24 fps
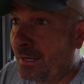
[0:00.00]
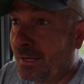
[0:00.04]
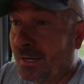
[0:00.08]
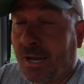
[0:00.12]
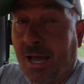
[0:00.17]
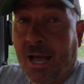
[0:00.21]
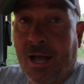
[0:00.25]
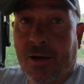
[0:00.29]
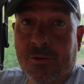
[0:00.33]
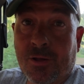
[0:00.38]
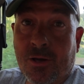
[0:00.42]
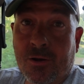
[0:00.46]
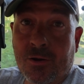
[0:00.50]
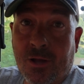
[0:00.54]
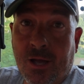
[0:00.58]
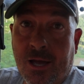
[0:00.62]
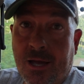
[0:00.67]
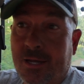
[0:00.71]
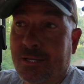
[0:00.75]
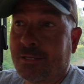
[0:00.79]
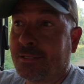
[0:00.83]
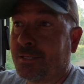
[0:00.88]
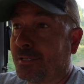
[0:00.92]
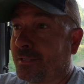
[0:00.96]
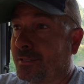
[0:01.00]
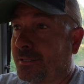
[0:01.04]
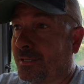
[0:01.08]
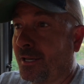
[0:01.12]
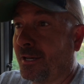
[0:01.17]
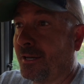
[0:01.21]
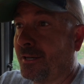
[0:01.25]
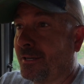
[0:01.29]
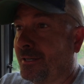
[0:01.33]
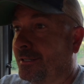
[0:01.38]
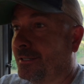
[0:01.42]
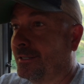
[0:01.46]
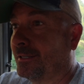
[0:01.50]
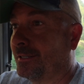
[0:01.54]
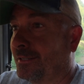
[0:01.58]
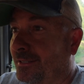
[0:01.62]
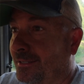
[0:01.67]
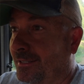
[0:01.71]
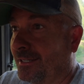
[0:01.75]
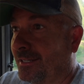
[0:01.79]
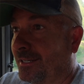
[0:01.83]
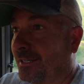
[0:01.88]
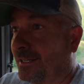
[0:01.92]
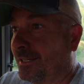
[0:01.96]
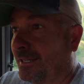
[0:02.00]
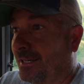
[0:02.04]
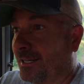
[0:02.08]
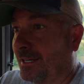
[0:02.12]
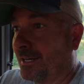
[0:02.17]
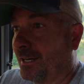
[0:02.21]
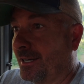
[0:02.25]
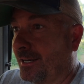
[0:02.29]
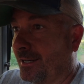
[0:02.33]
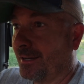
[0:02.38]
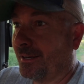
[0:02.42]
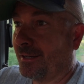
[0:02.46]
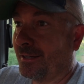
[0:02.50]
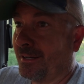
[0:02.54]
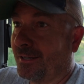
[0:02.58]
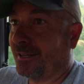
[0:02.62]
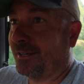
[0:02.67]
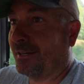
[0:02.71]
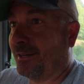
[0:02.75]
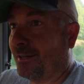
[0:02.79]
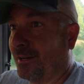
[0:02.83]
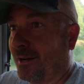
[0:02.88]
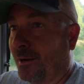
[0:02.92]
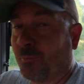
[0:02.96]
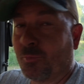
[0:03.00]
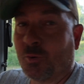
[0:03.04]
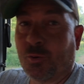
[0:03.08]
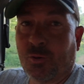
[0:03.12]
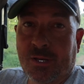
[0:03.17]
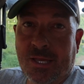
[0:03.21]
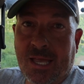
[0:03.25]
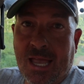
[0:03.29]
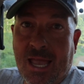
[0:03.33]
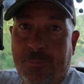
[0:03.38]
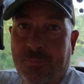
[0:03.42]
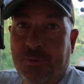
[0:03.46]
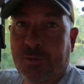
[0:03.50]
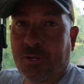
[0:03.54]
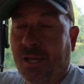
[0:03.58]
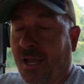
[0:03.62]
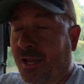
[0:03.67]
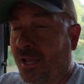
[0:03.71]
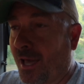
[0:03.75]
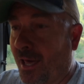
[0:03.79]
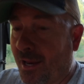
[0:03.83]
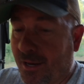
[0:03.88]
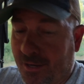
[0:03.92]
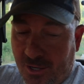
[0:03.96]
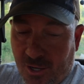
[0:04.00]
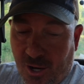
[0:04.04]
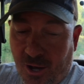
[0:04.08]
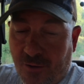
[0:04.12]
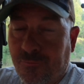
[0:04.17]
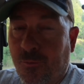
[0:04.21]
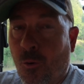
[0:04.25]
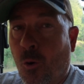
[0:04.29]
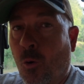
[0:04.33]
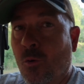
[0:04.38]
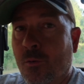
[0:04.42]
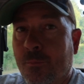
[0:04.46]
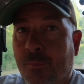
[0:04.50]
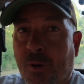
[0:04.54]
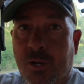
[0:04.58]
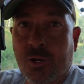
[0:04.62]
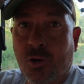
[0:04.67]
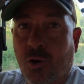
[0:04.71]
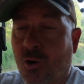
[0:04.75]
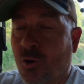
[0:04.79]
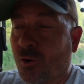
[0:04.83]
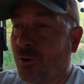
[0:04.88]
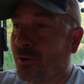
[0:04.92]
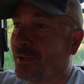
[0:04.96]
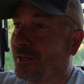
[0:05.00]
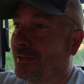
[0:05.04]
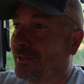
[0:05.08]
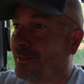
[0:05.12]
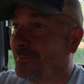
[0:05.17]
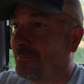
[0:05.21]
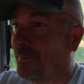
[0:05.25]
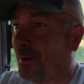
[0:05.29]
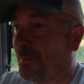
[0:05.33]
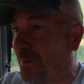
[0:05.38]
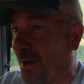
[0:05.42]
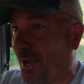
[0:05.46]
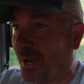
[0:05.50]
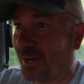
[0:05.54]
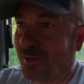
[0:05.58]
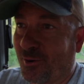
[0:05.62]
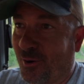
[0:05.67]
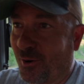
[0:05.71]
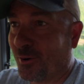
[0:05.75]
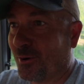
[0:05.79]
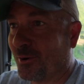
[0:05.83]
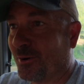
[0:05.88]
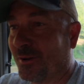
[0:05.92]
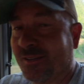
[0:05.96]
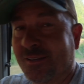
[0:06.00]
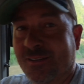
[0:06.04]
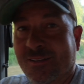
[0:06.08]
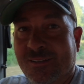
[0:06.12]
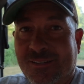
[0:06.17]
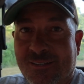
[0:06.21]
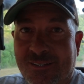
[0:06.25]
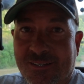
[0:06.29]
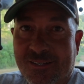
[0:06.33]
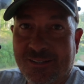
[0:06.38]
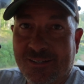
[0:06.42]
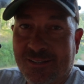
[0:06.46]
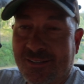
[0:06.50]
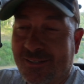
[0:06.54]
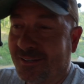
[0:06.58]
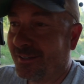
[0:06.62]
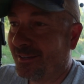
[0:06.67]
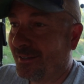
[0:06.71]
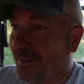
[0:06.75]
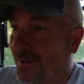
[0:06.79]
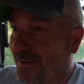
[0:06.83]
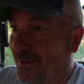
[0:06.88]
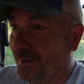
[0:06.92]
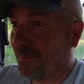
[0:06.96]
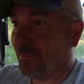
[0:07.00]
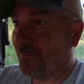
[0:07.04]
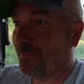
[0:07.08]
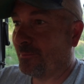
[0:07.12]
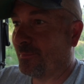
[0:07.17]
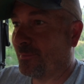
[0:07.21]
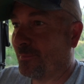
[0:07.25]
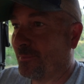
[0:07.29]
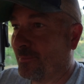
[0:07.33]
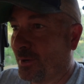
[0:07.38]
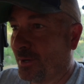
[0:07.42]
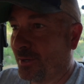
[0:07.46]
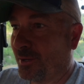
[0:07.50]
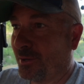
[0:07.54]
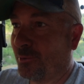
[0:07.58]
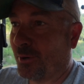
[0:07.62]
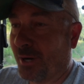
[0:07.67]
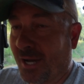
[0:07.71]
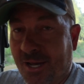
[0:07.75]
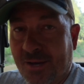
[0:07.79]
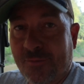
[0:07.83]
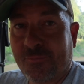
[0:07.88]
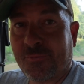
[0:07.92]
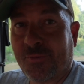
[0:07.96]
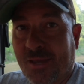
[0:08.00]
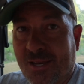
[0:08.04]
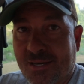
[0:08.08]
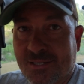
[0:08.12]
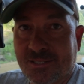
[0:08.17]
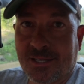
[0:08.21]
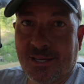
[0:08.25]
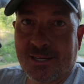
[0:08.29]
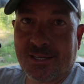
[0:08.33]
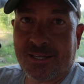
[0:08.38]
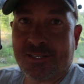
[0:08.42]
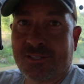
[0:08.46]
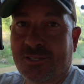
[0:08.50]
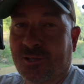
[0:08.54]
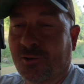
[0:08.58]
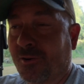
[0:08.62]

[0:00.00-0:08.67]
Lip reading: I don't know, guys, it's I'm really happy I got a golf hole in my yard, my backyard. But you will have things like this, I